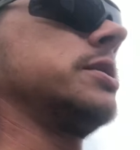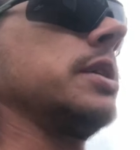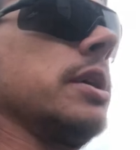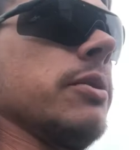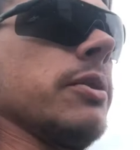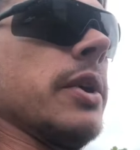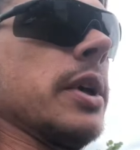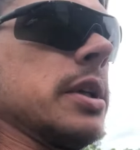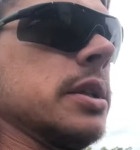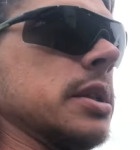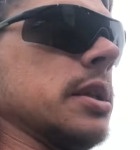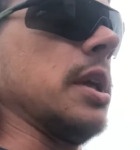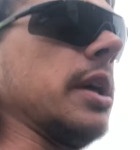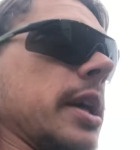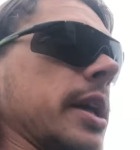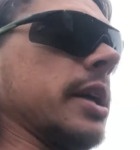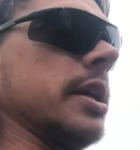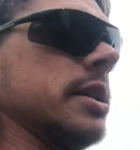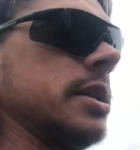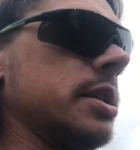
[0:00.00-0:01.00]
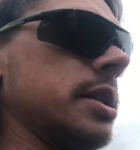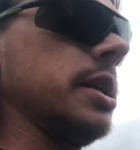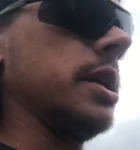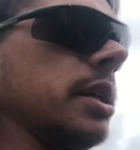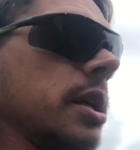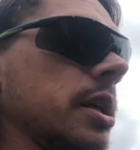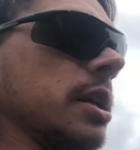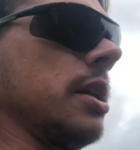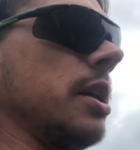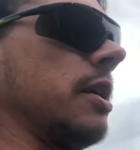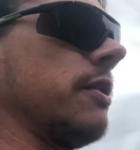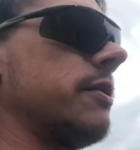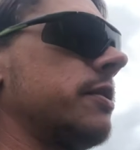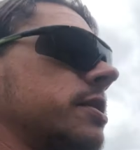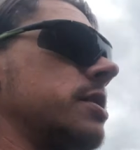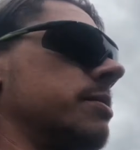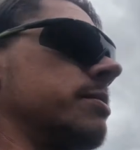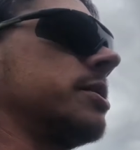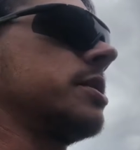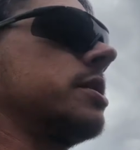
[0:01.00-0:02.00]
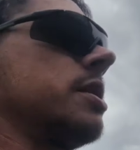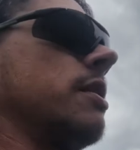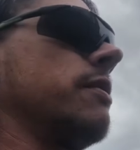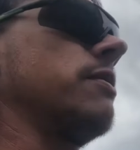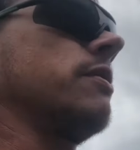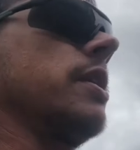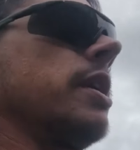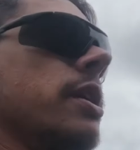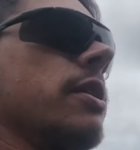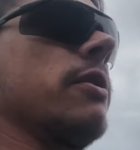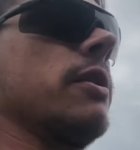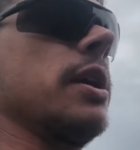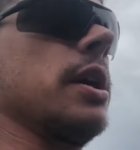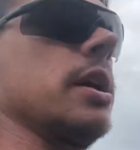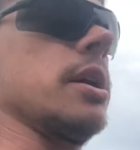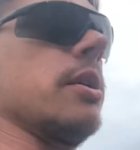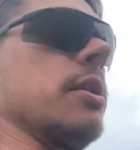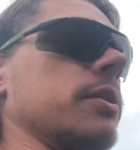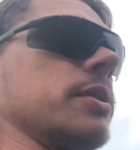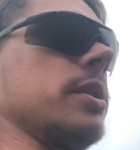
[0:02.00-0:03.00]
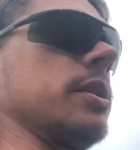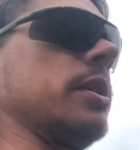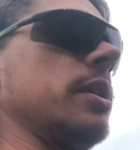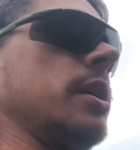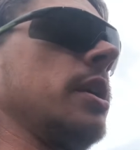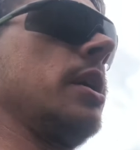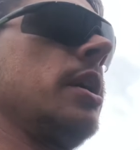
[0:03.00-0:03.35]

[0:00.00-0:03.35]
see everything's light and see I left some stuff laying around.